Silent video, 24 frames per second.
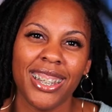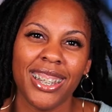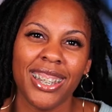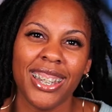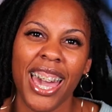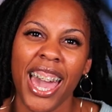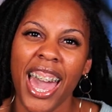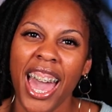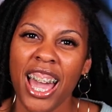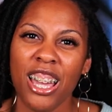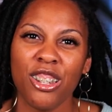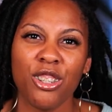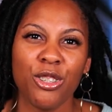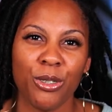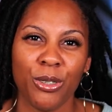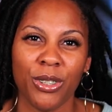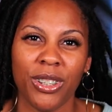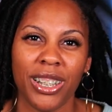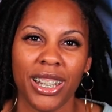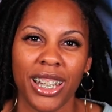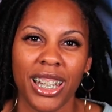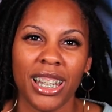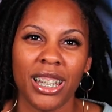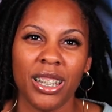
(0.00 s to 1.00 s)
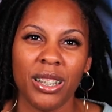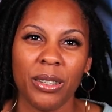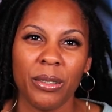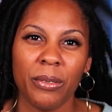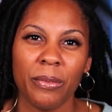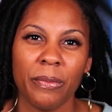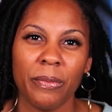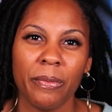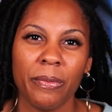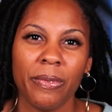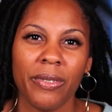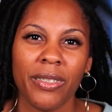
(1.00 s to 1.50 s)
Casually.
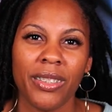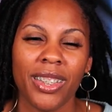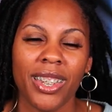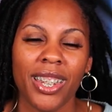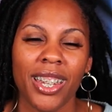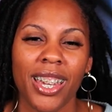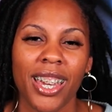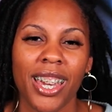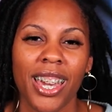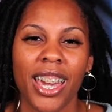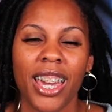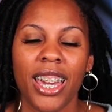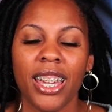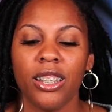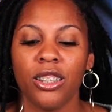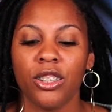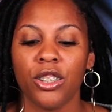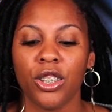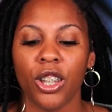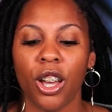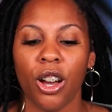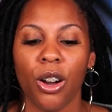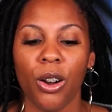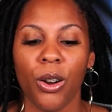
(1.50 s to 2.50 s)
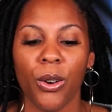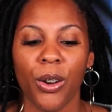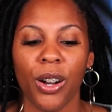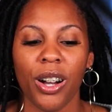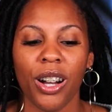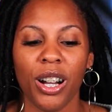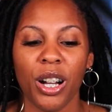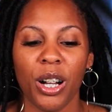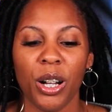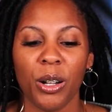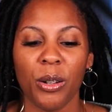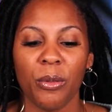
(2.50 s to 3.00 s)
And so
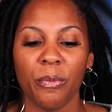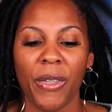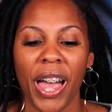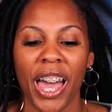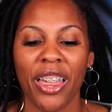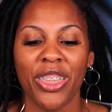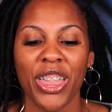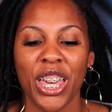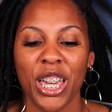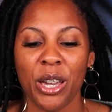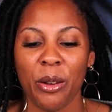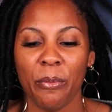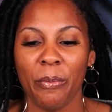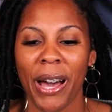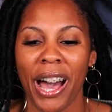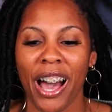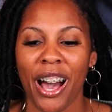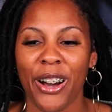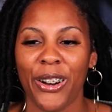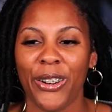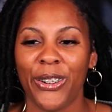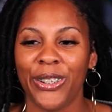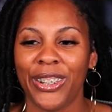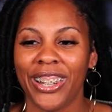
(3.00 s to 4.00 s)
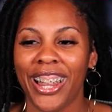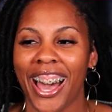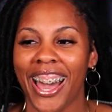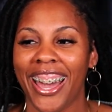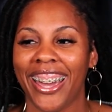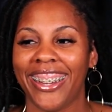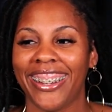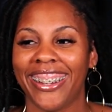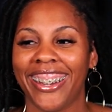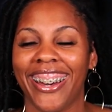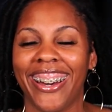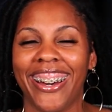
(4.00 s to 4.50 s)
I think about
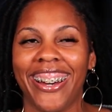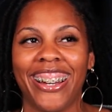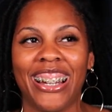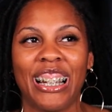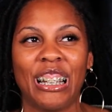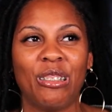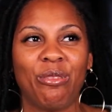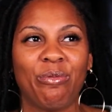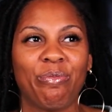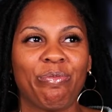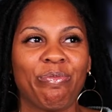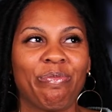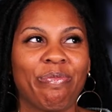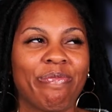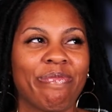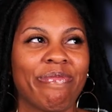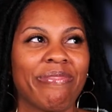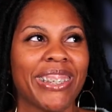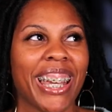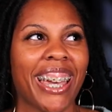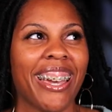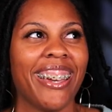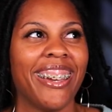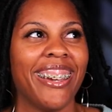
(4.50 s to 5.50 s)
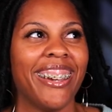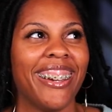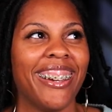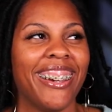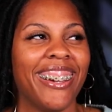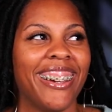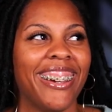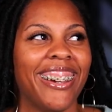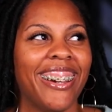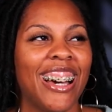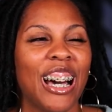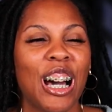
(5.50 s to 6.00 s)
like a
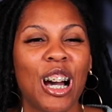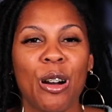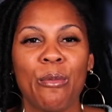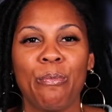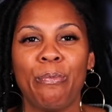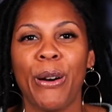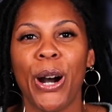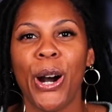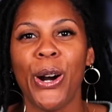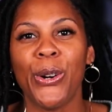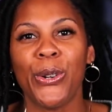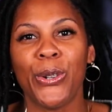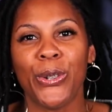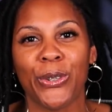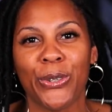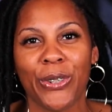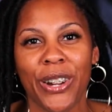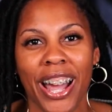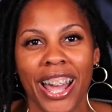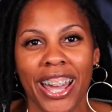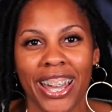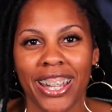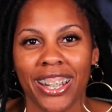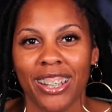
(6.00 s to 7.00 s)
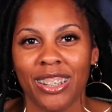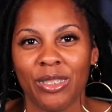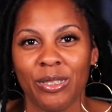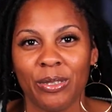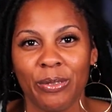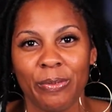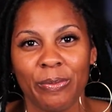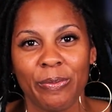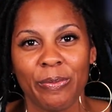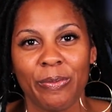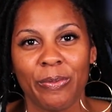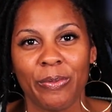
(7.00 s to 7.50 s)
boat, right?
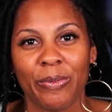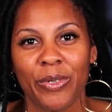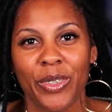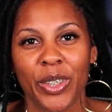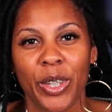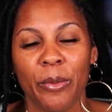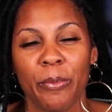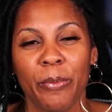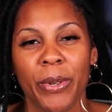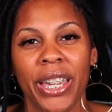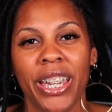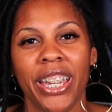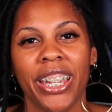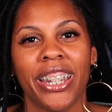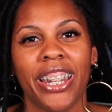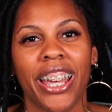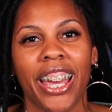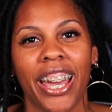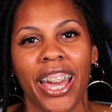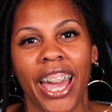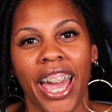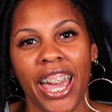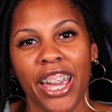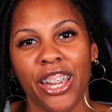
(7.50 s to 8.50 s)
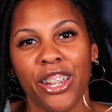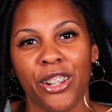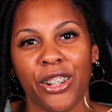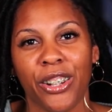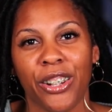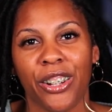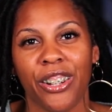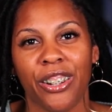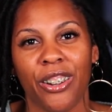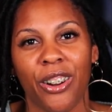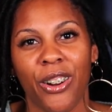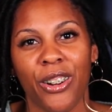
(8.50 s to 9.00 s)
Being
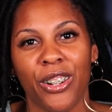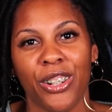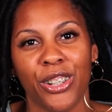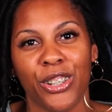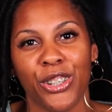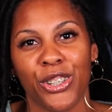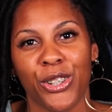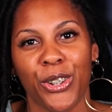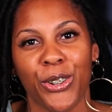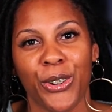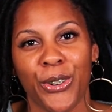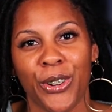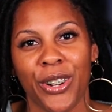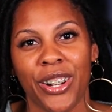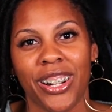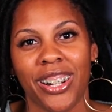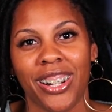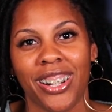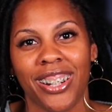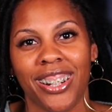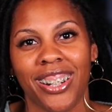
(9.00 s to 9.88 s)
anchored on the shore.